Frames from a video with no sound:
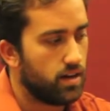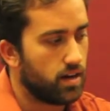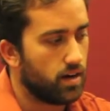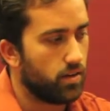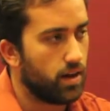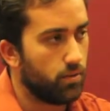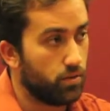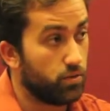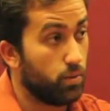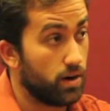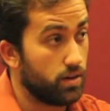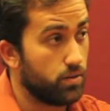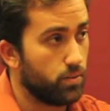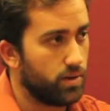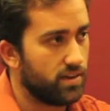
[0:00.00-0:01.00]
that was one of the
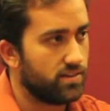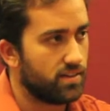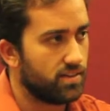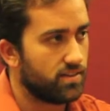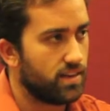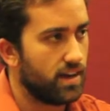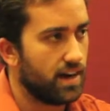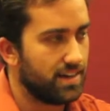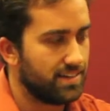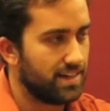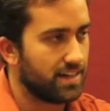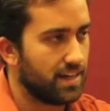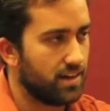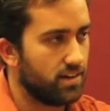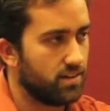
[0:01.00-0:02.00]
reasons that I did
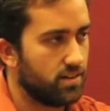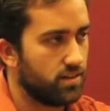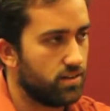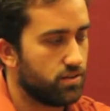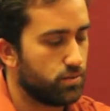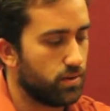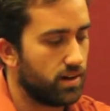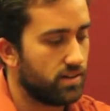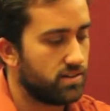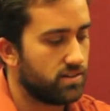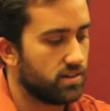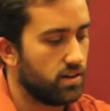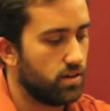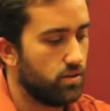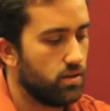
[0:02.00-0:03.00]
get into this race.
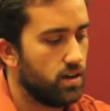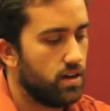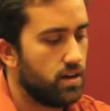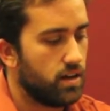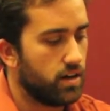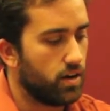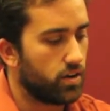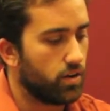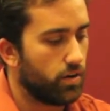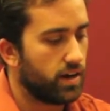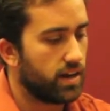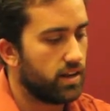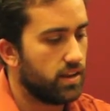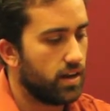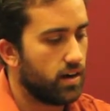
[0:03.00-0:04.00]
So going
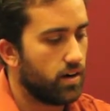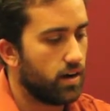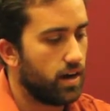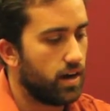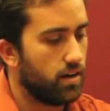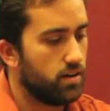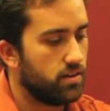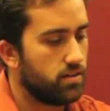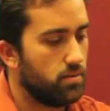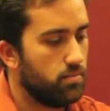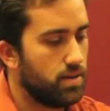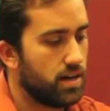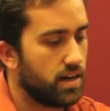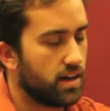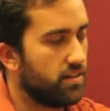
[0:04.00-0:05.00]
in there and
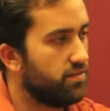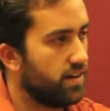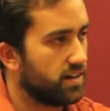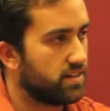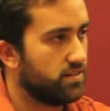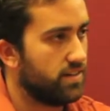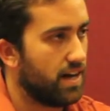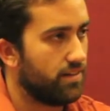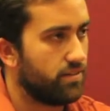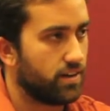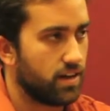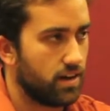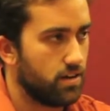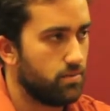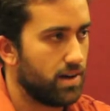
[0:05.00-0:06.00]
being an effective advocate
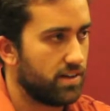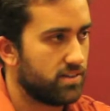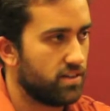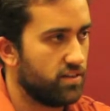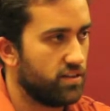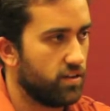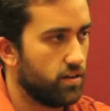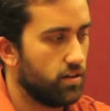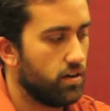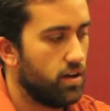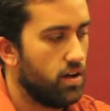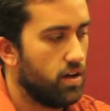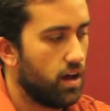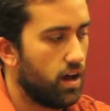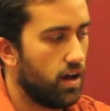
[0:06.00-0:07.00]
and messenger
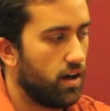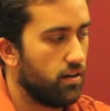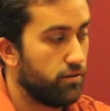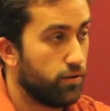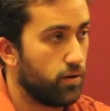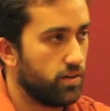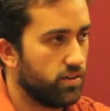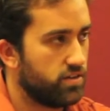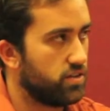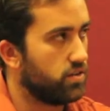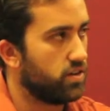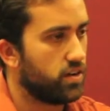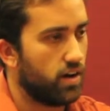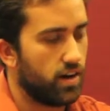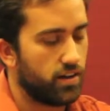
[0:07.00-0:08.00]
for the student
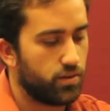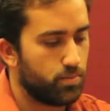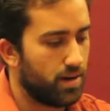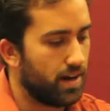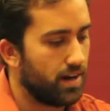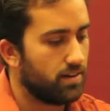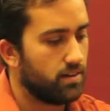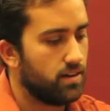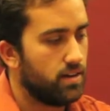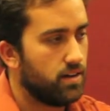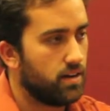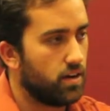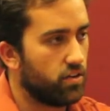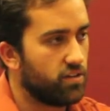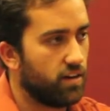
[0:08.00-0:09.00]
cause by
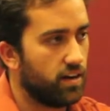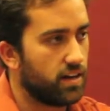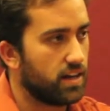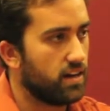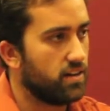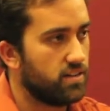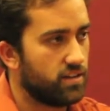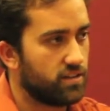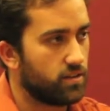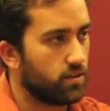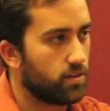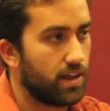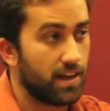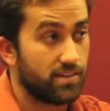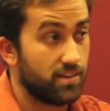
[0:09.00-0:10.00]
trying to get additional
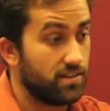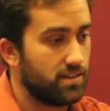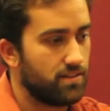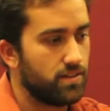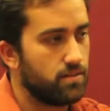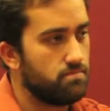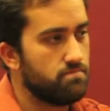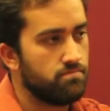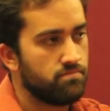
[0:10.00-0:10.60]
classes. Even